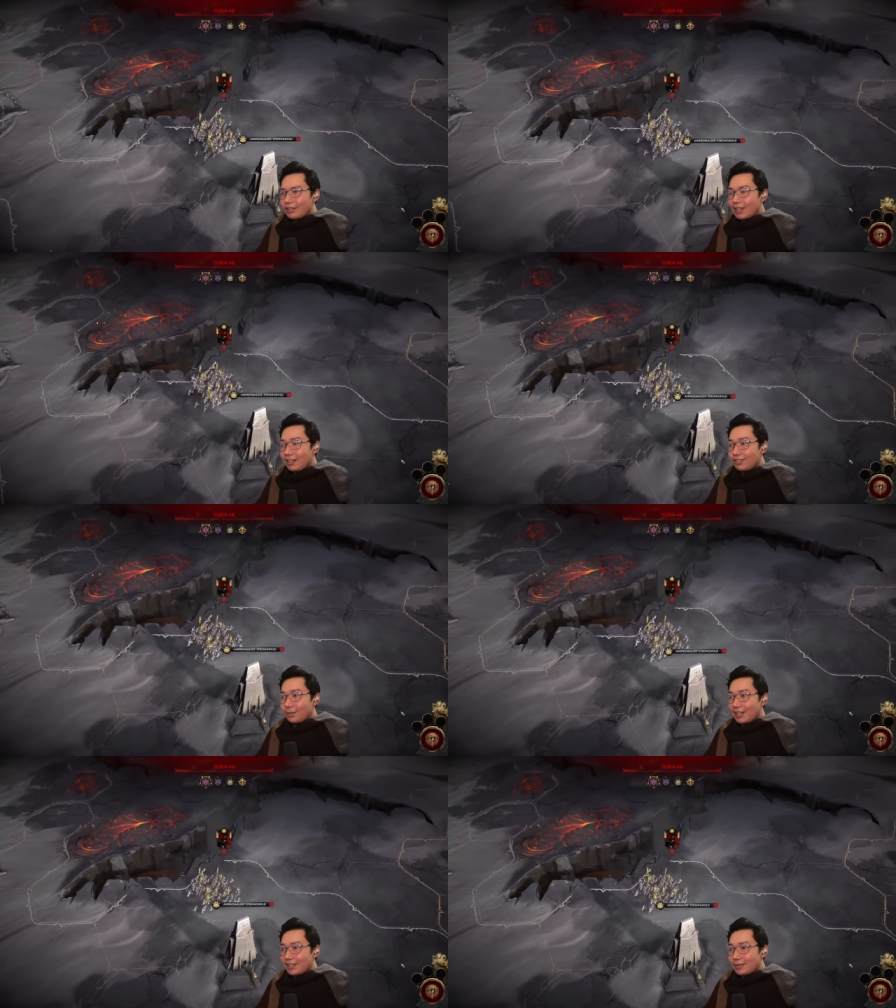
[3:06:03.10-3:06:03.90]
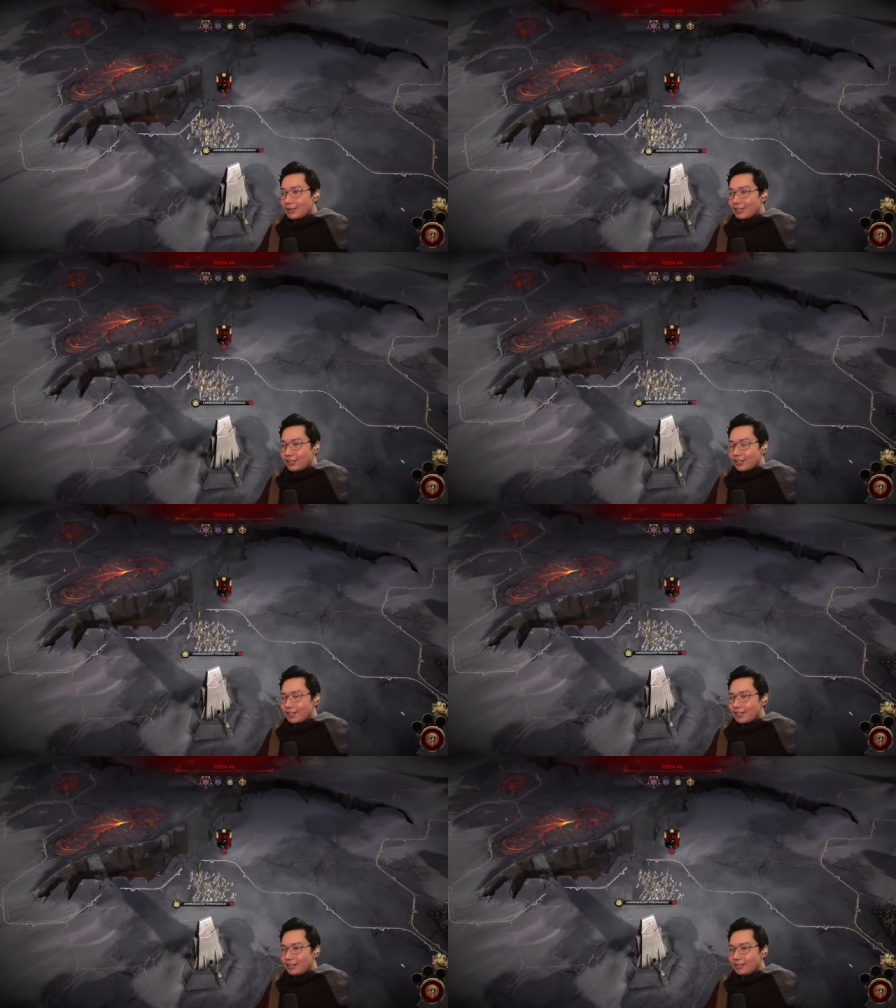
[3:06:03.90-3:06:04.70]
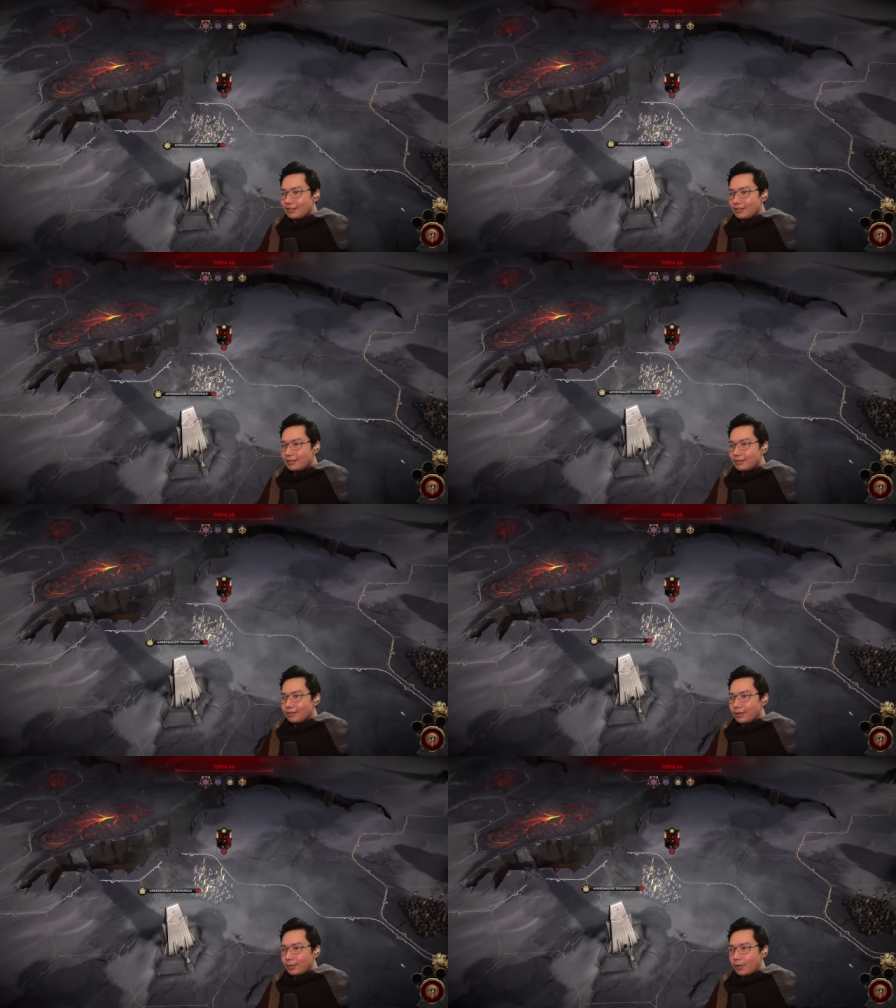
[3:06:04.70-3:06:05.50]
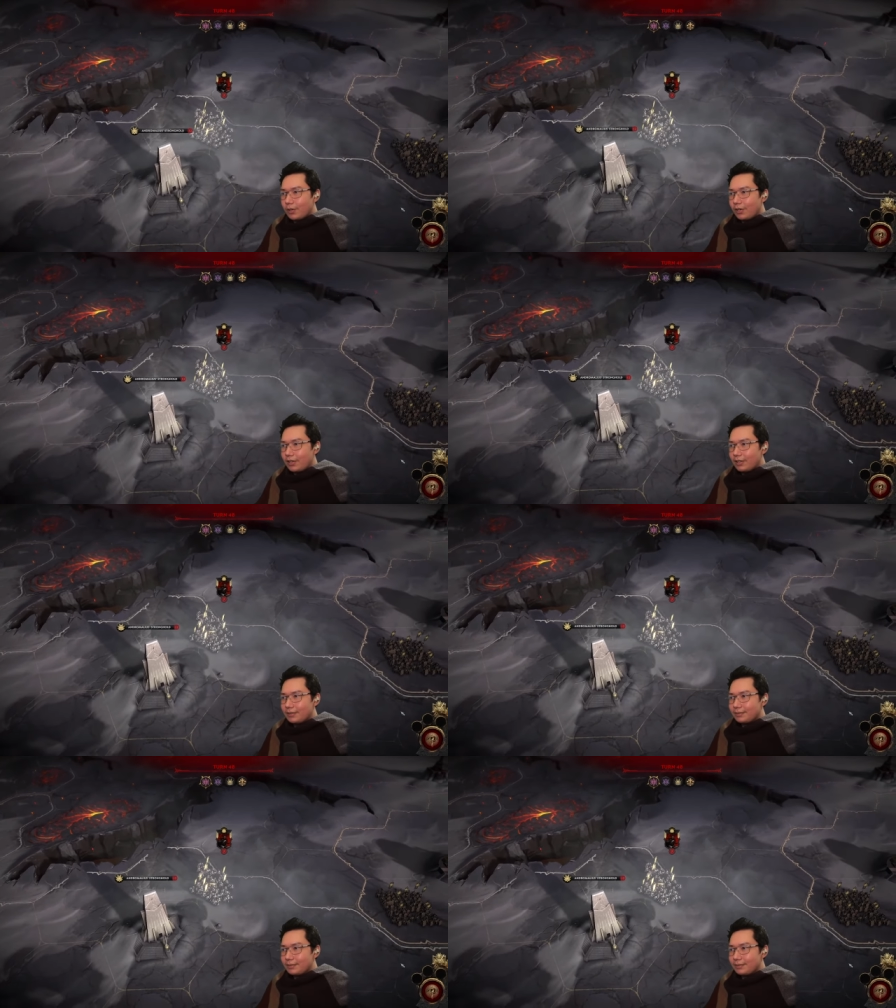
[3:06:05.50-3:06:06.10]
is Andromalius positioning for war?